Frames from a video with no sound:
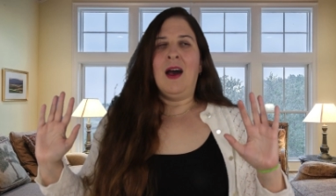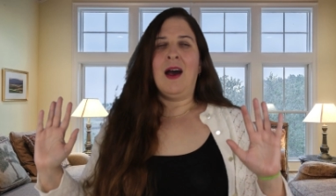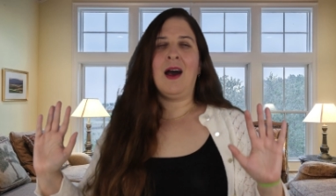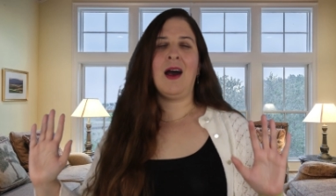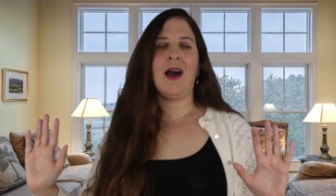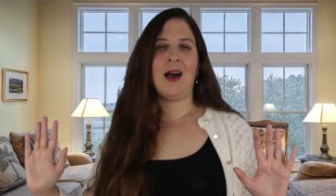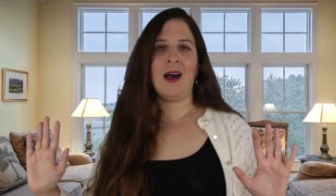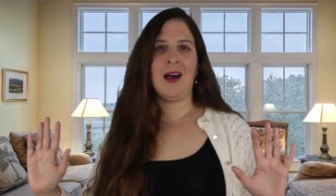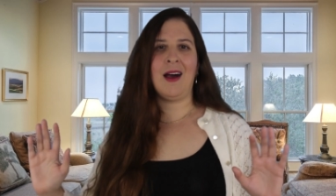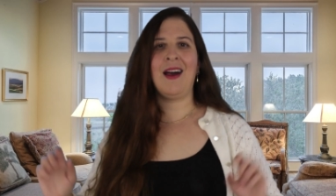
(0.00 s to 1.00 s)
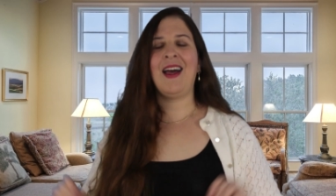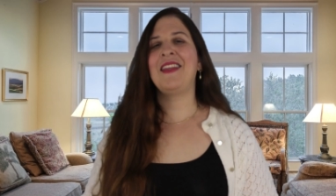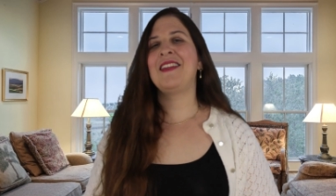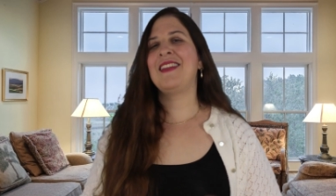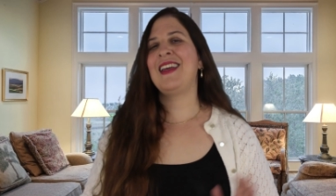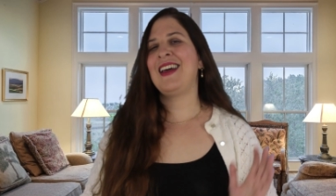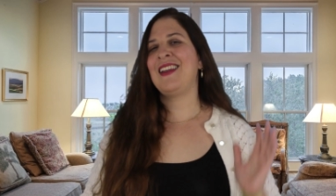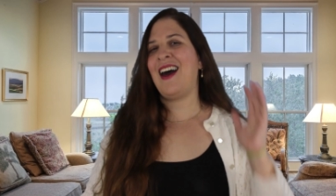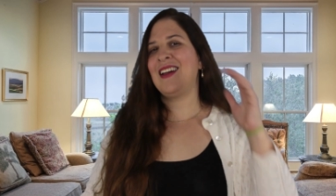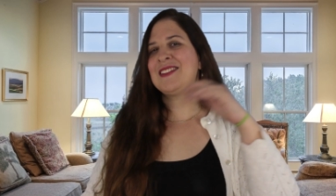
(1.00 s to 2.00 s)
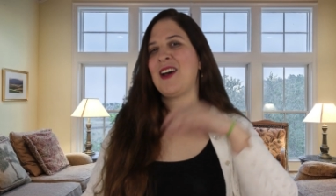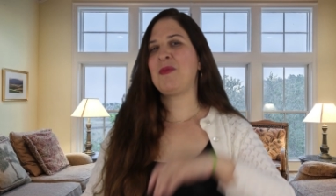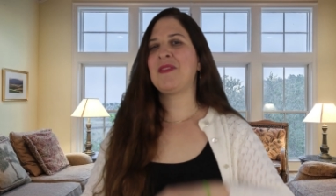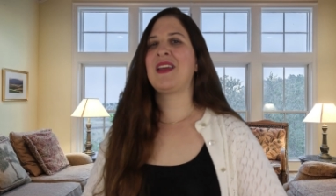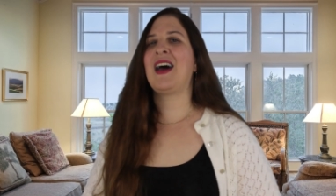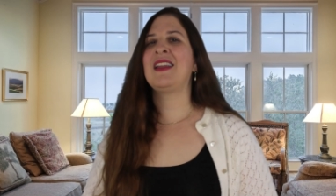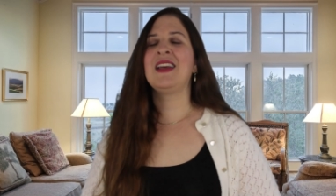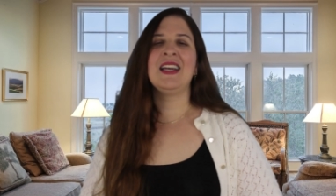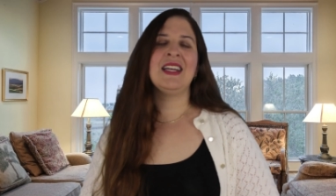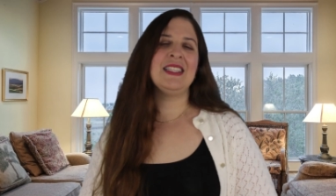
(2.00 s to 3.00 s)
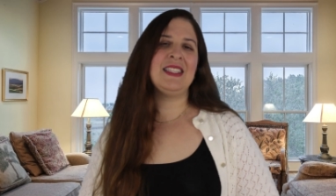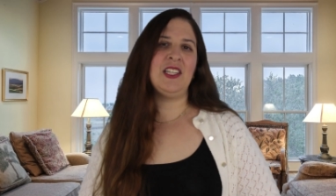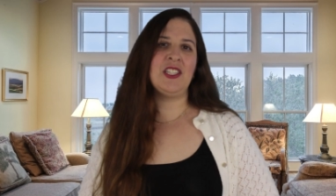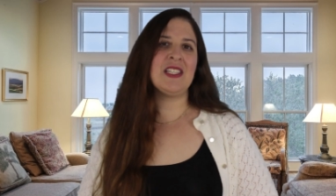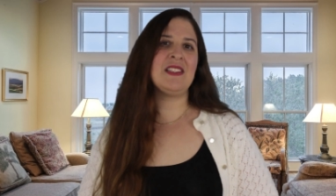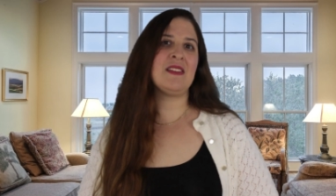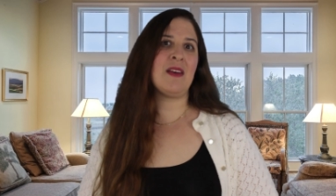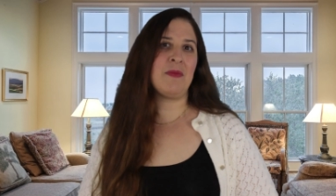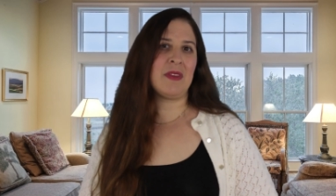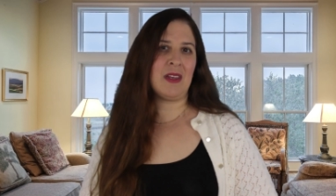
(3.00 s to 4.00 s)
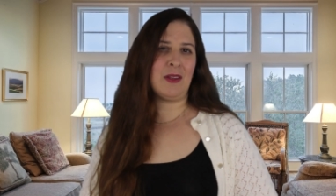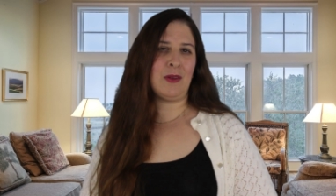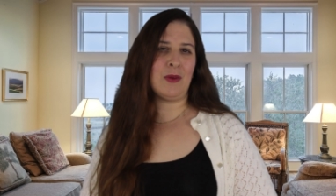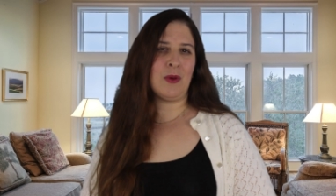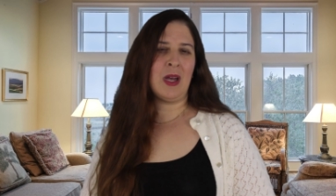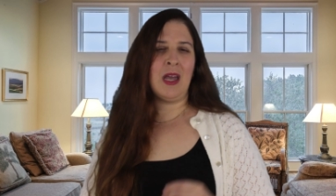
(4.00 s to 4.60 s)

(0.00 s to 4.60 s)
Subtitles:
ah, and then on top of that, teach it something new.